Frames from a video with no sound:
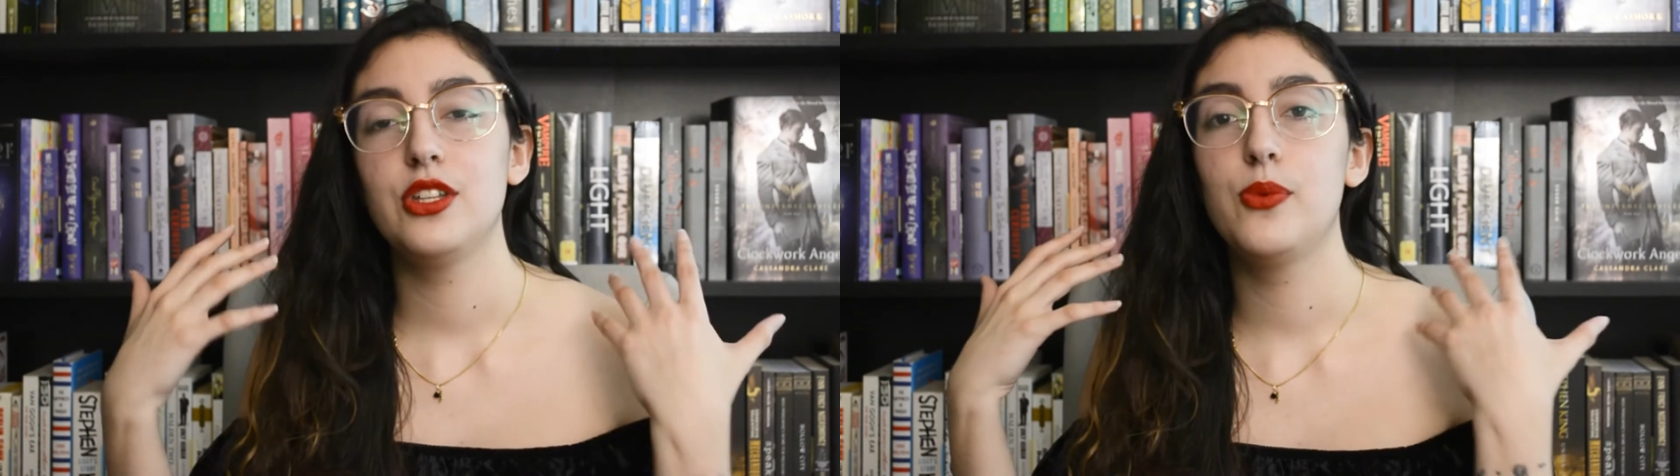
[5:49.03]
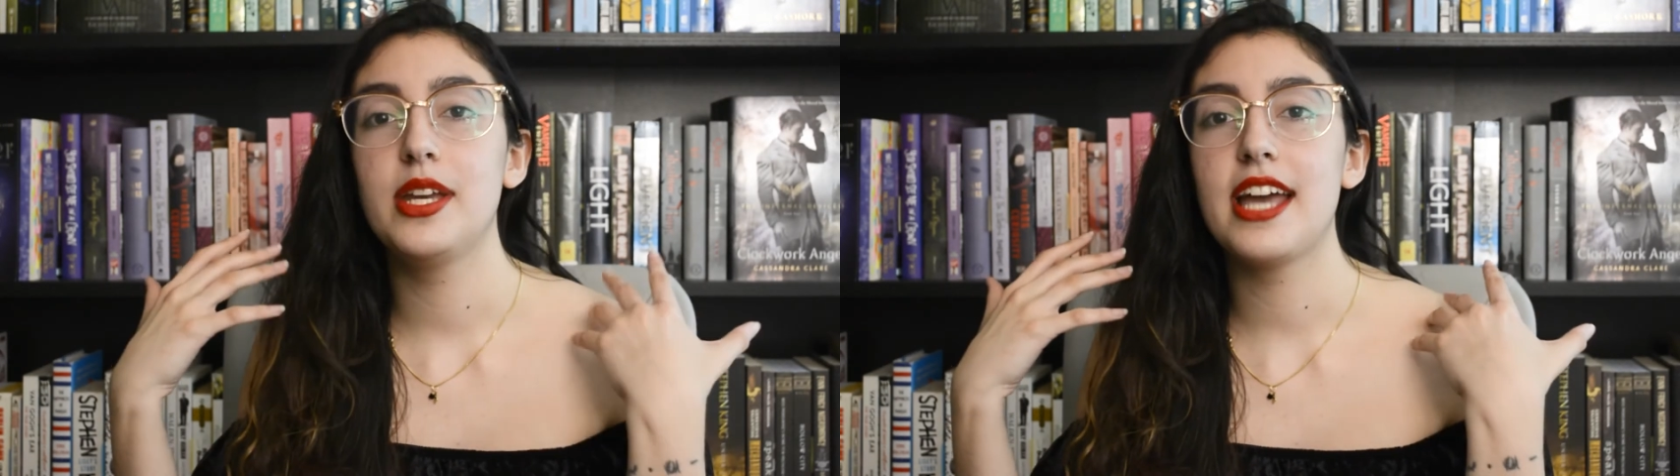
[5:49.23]

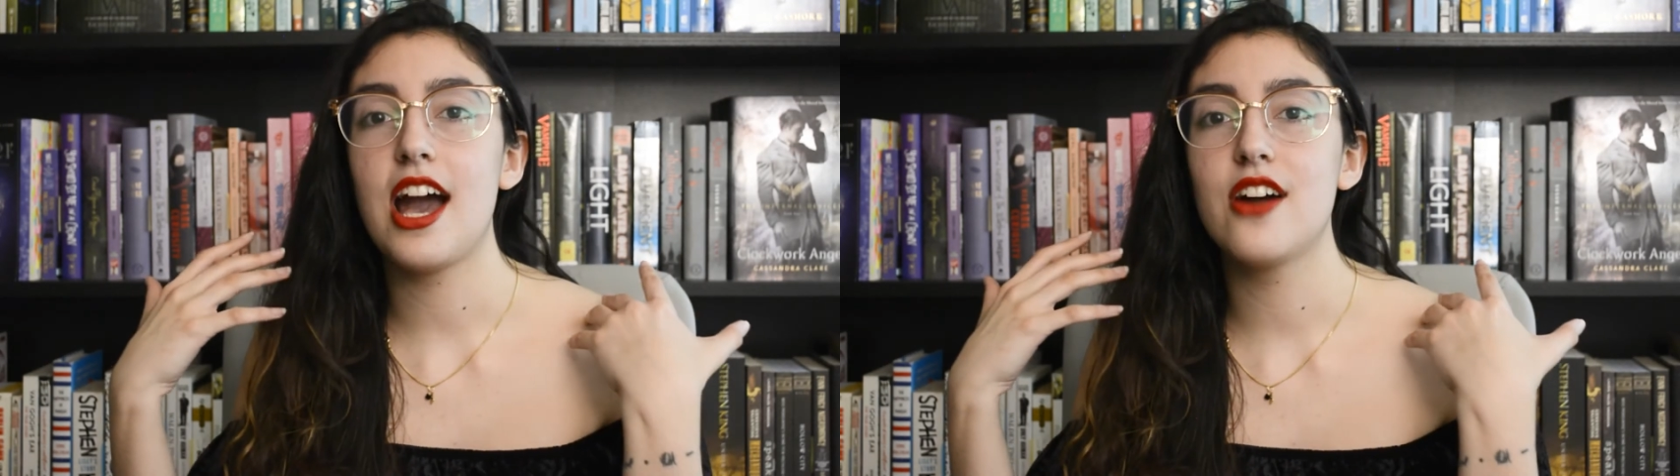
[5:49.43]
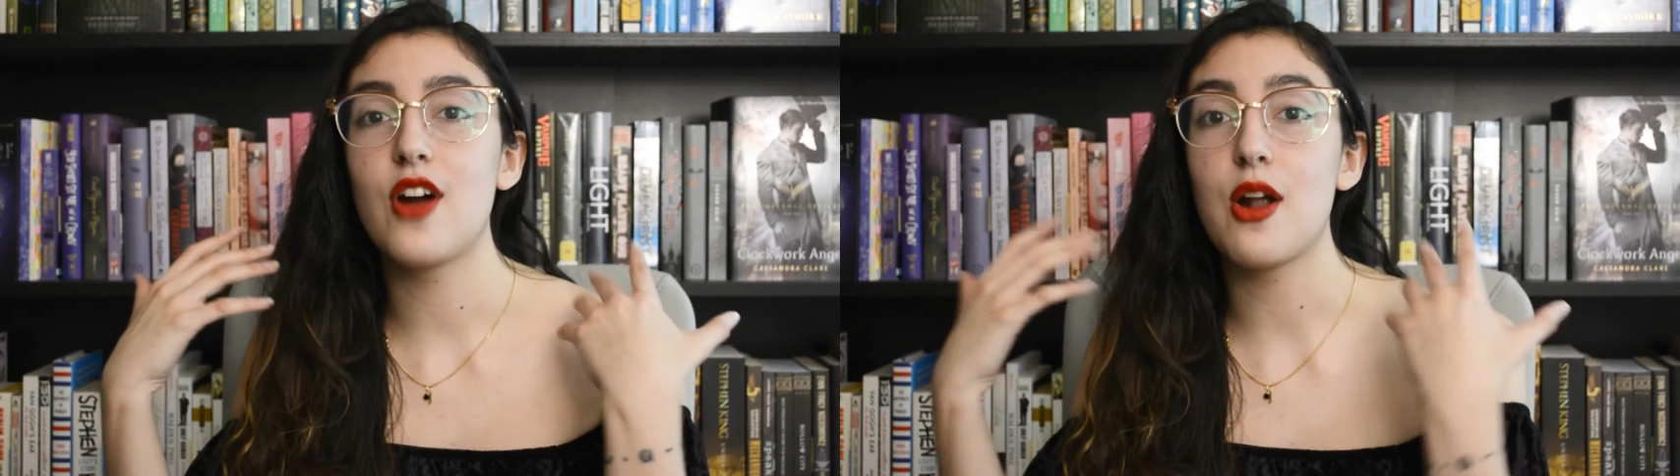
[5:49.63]
we
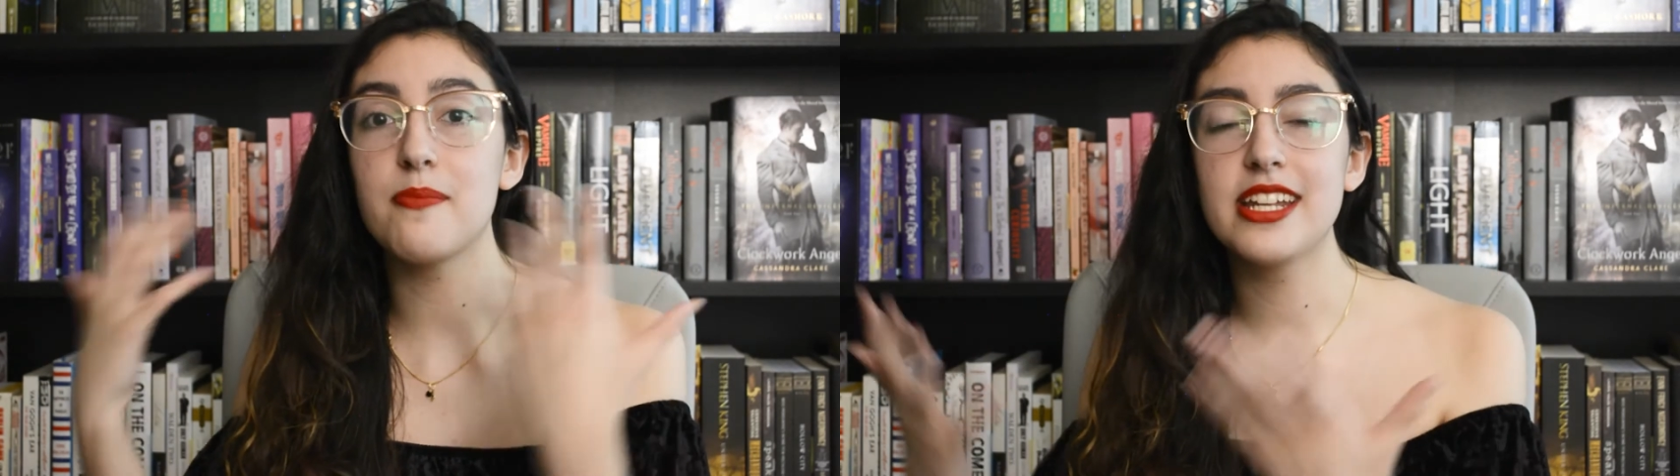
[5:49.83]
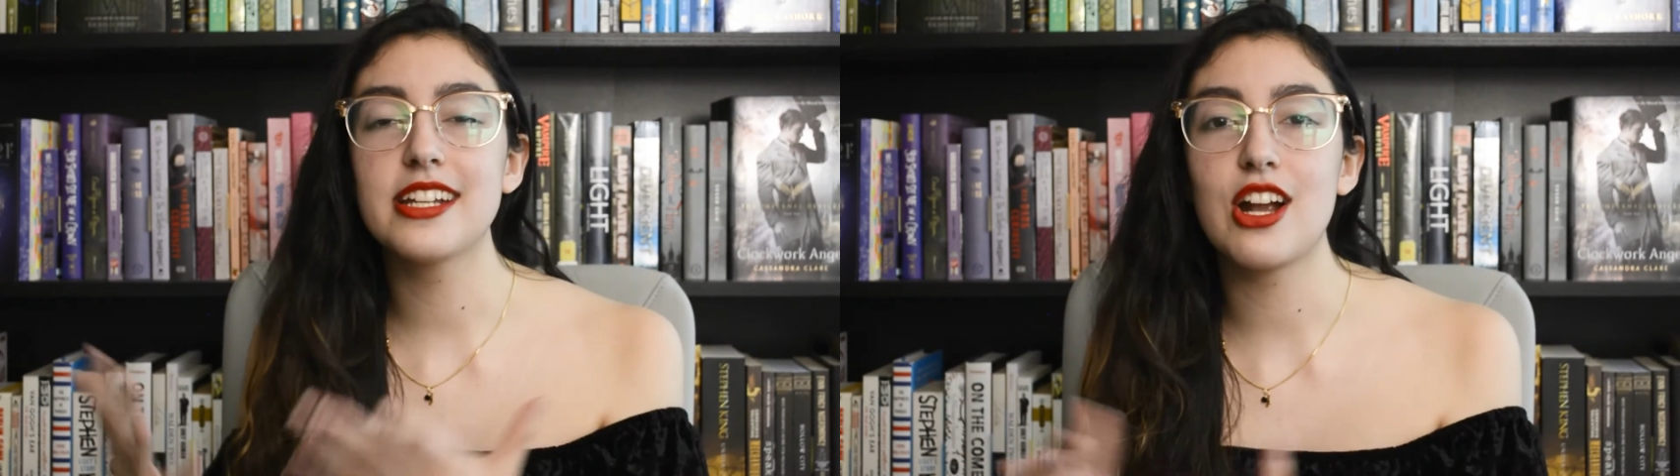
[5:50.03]
have our
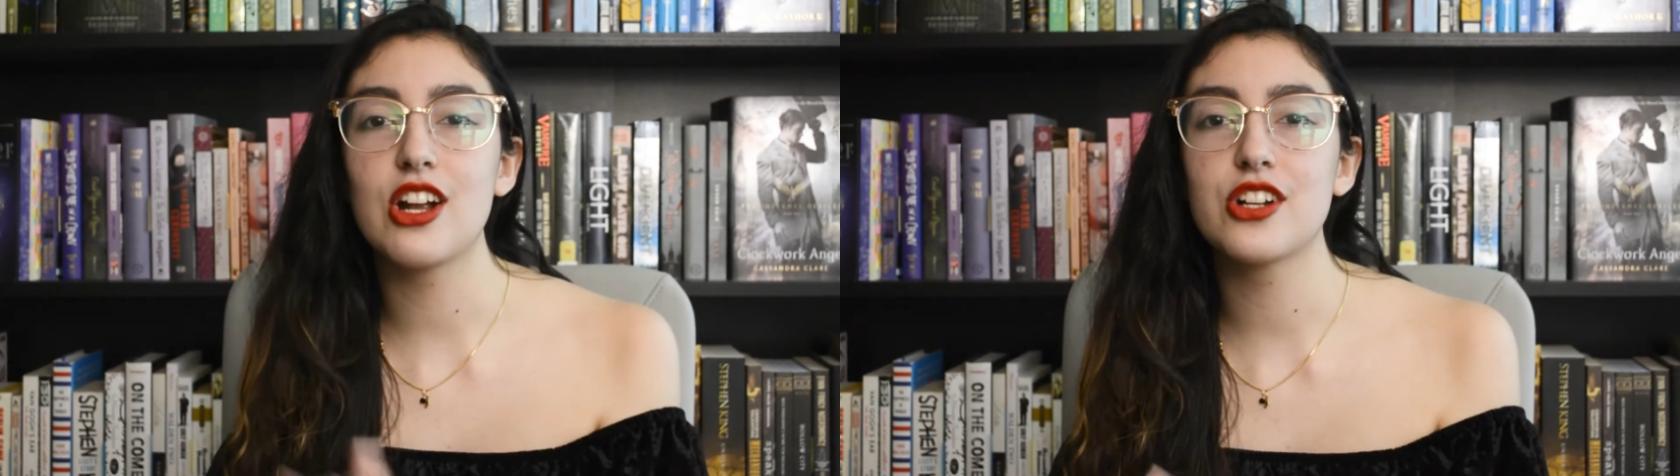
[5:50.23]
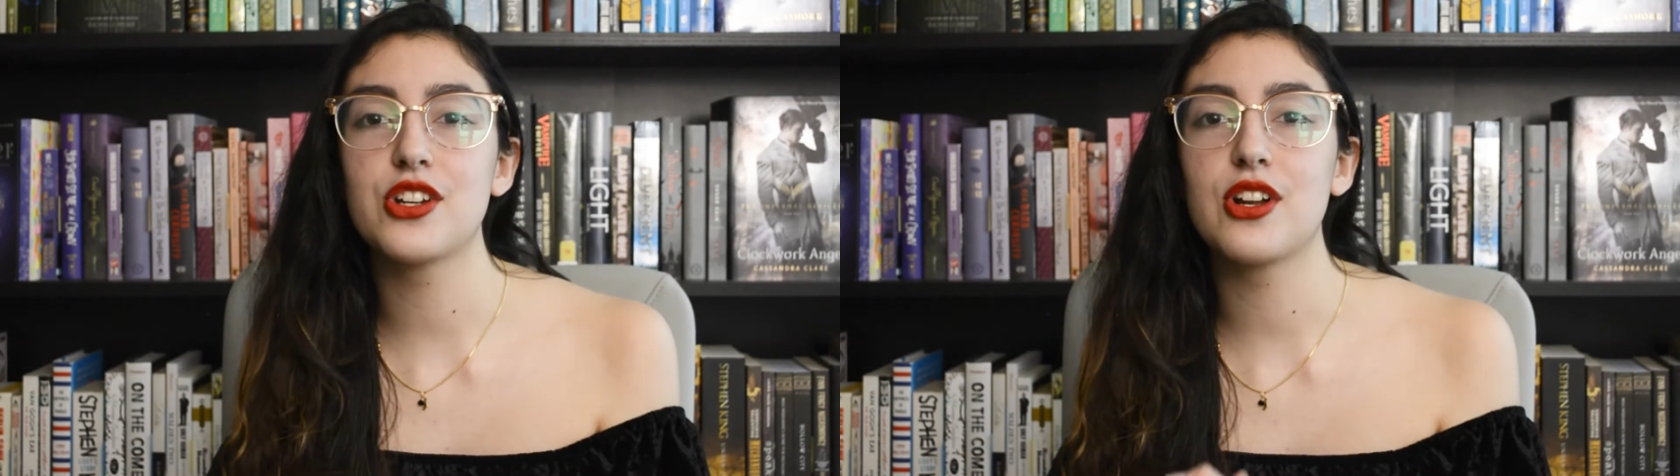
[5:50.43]
main
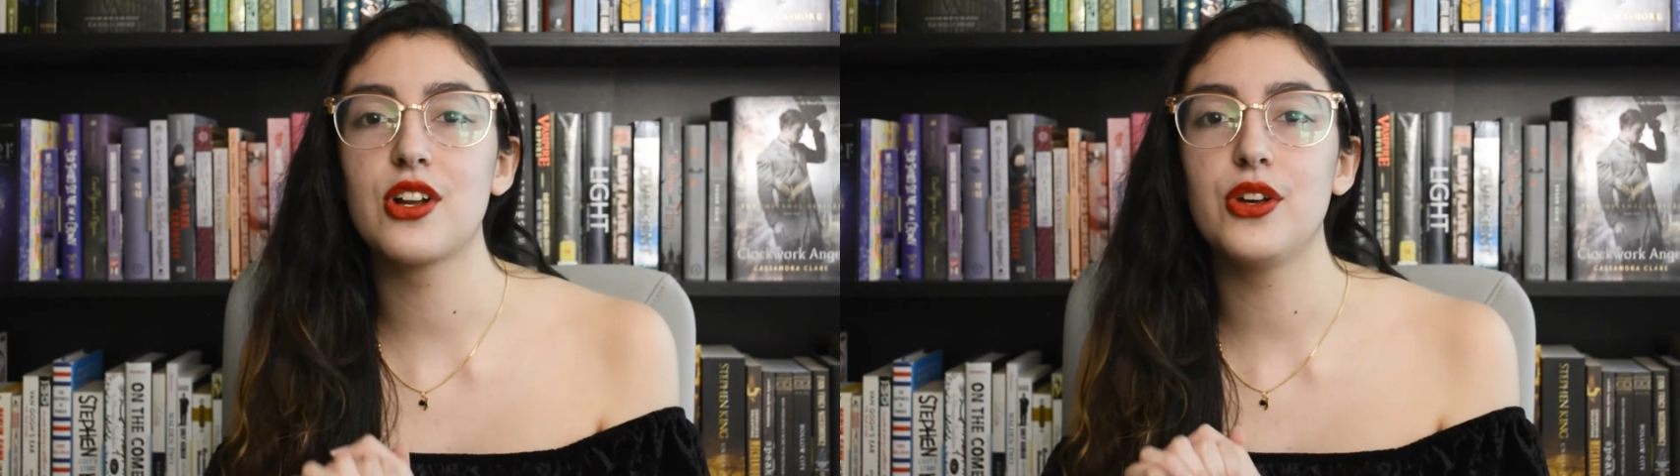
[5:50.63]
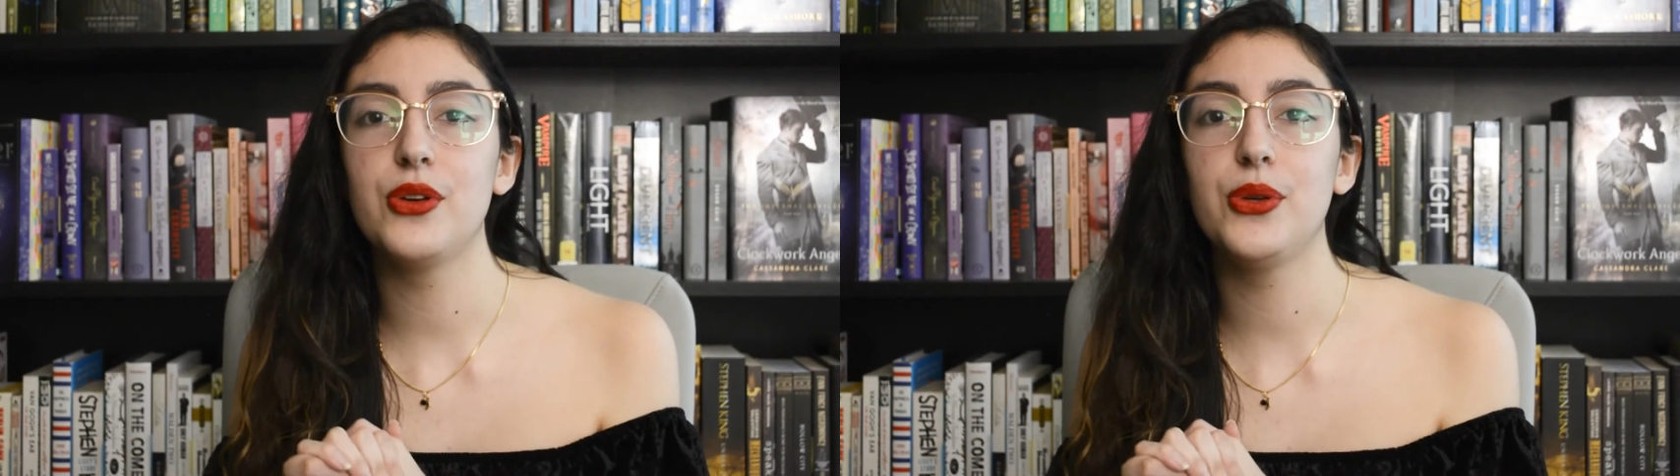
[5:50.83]
character